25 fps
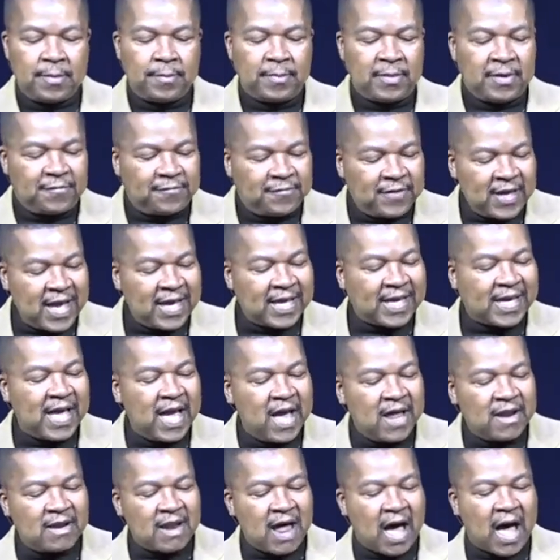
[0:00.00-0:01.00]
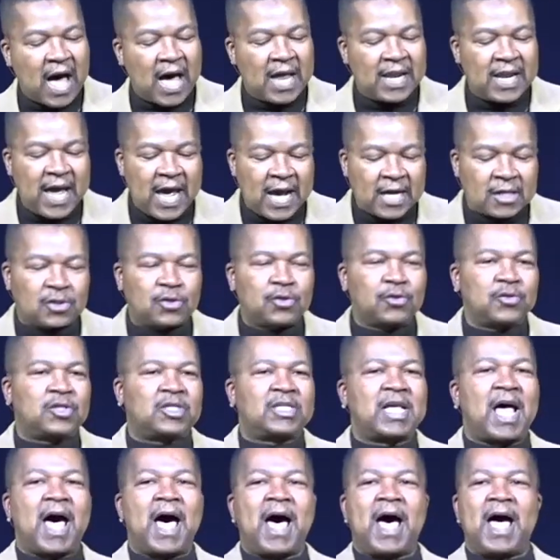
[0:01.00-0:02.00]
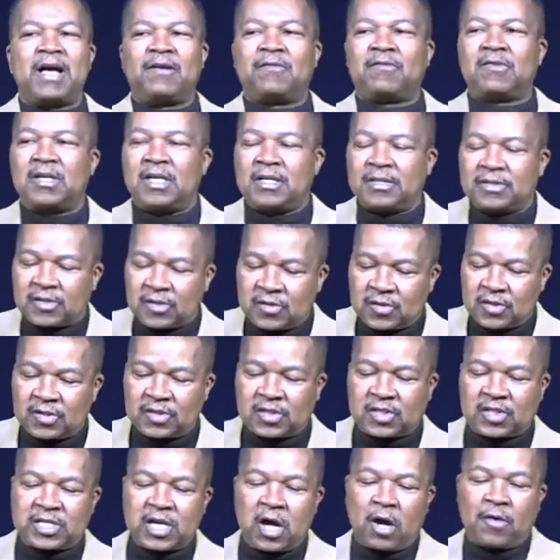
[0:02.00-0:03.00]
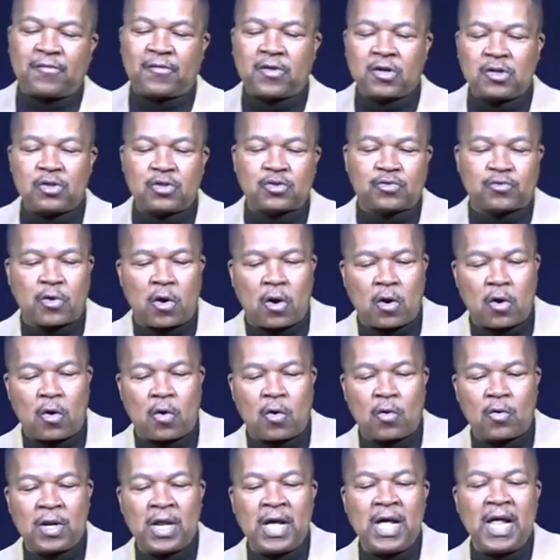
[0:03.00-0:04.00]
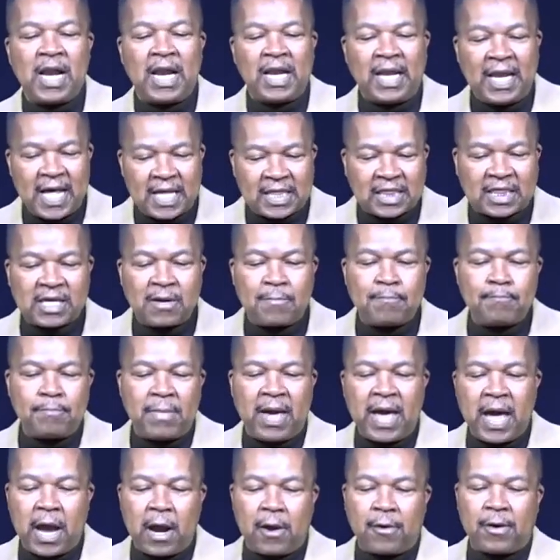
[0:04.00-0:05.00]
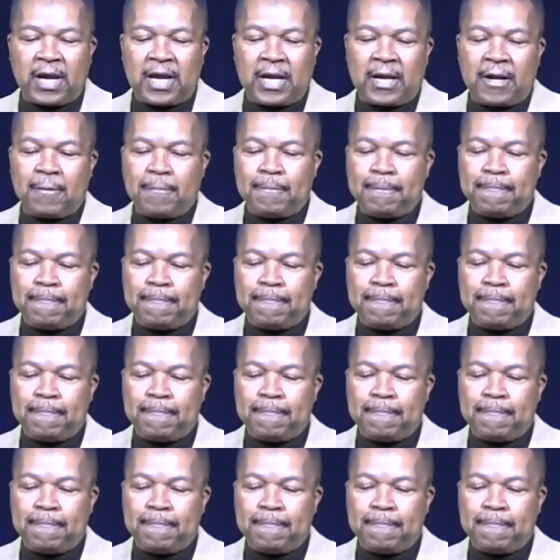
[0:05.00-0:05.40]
But if they cannot exercise self-control, let them marry,